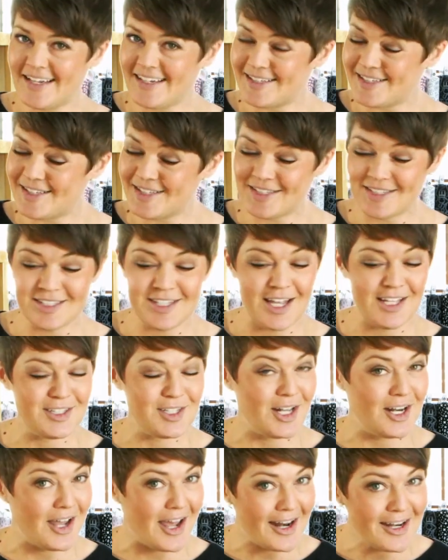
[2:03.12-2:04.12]
it's
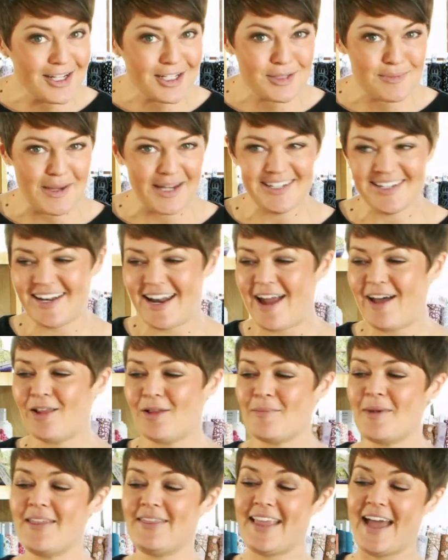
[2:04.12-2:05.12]
an unexpected
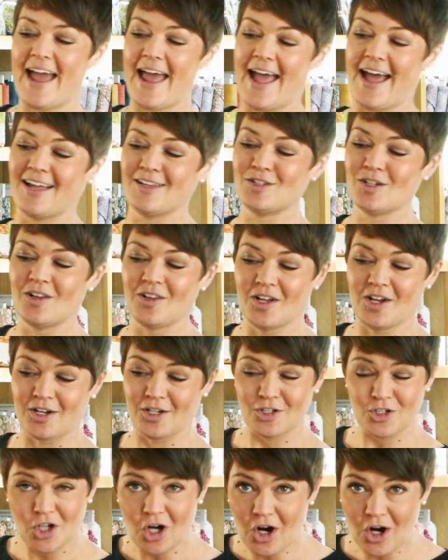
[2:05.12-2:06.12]
element that adds a lot
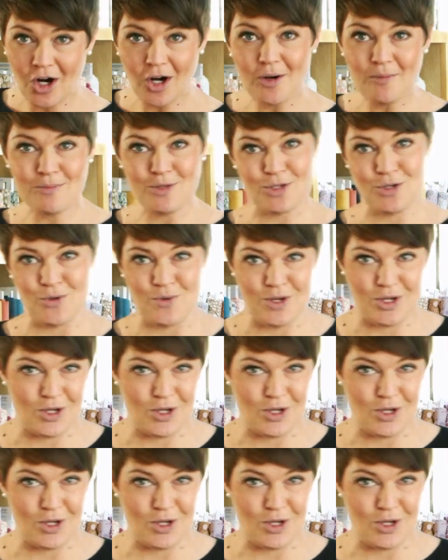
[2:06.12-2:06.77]
of charm to a